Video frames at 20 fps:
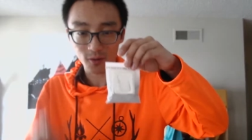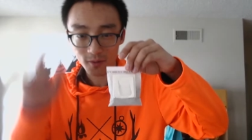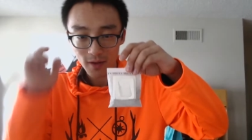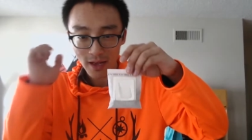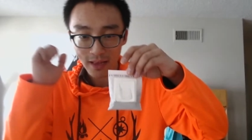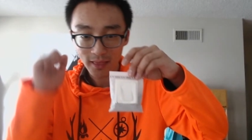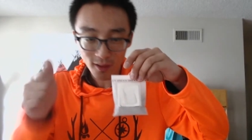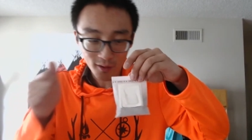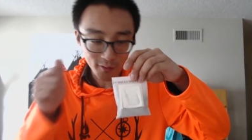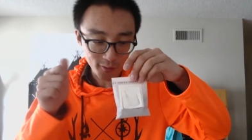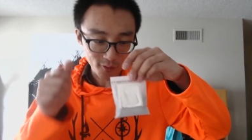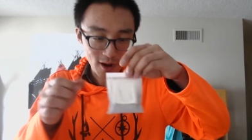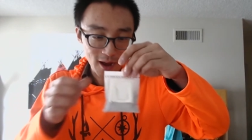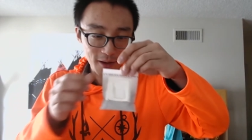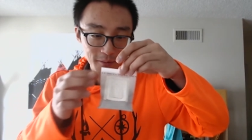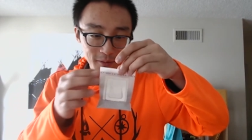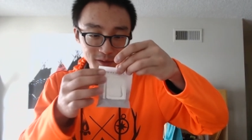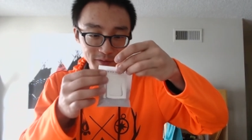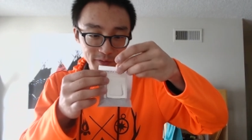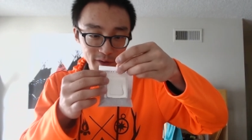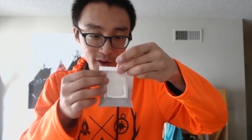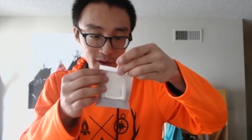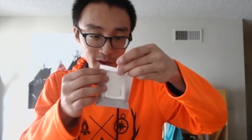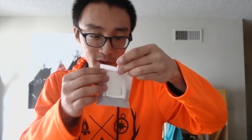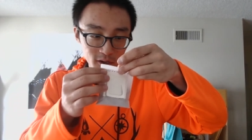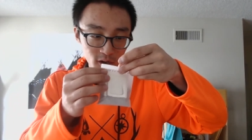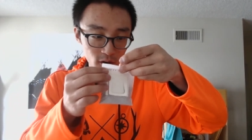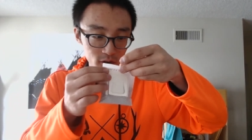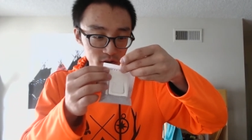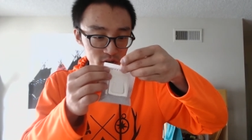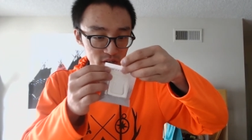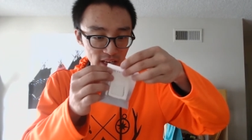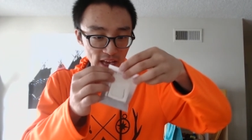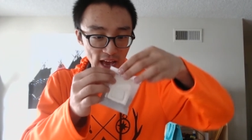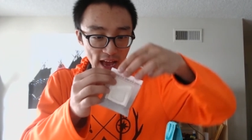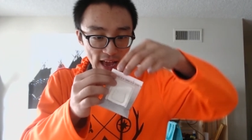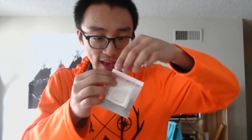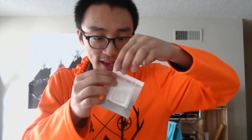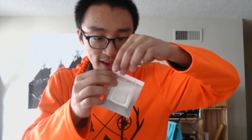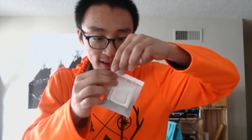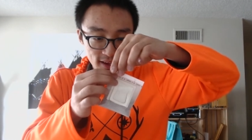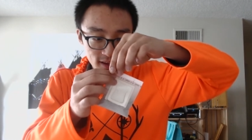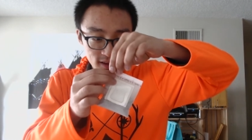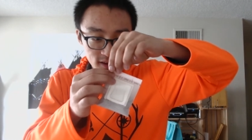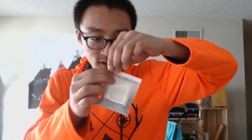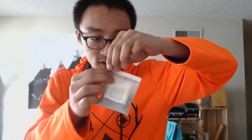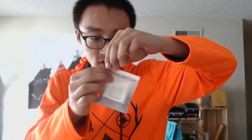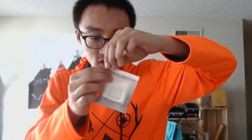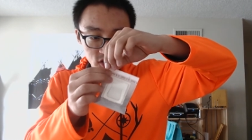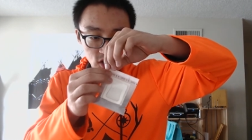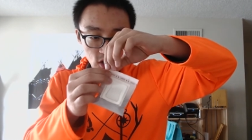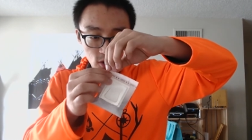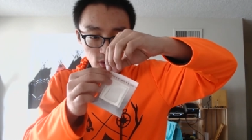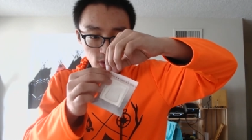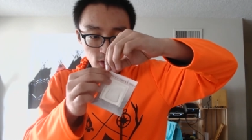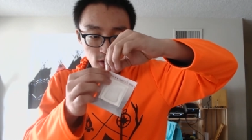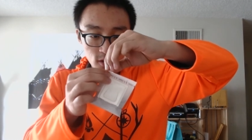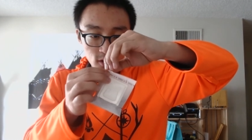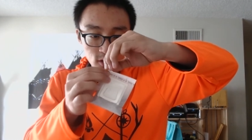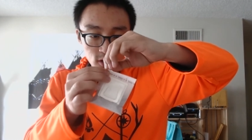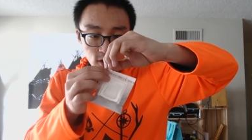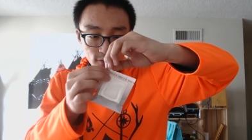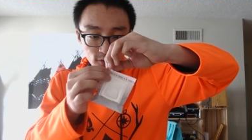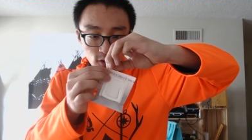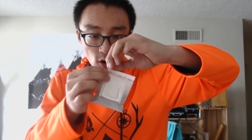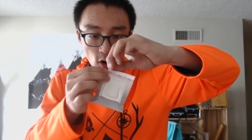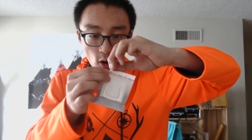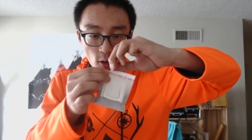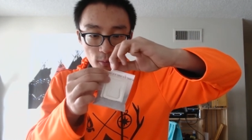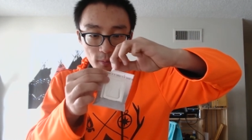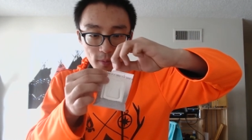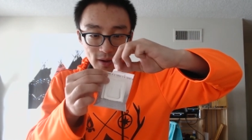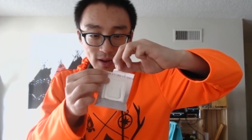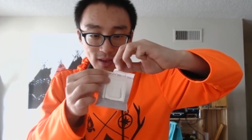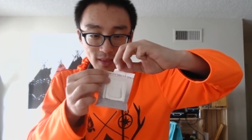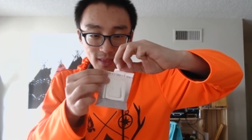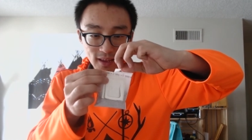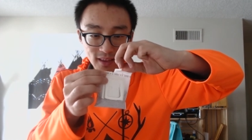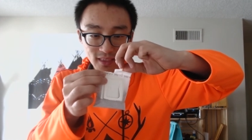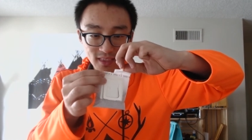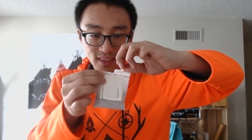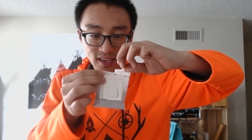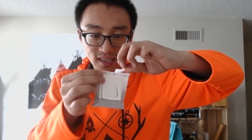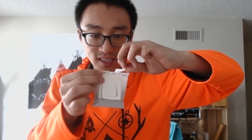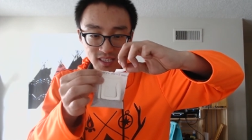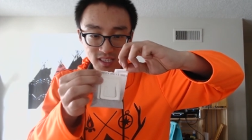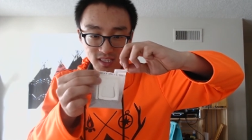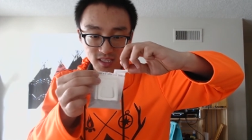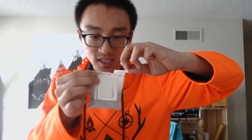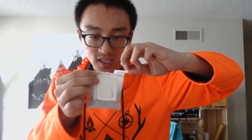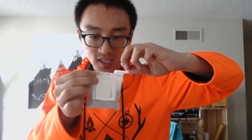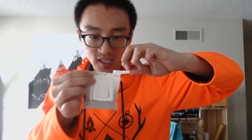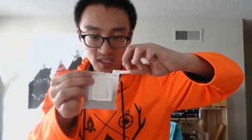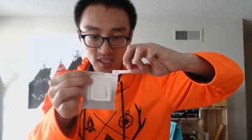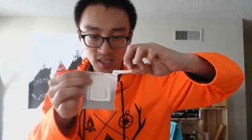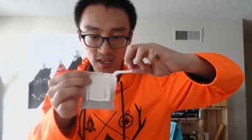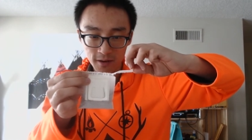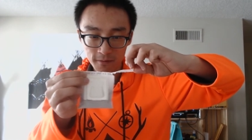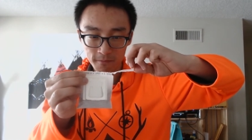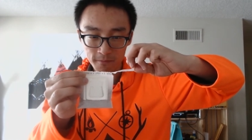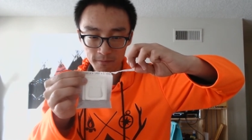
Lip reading: I love Rob. He's a very encouraging guy. So you have to open it like this, you see?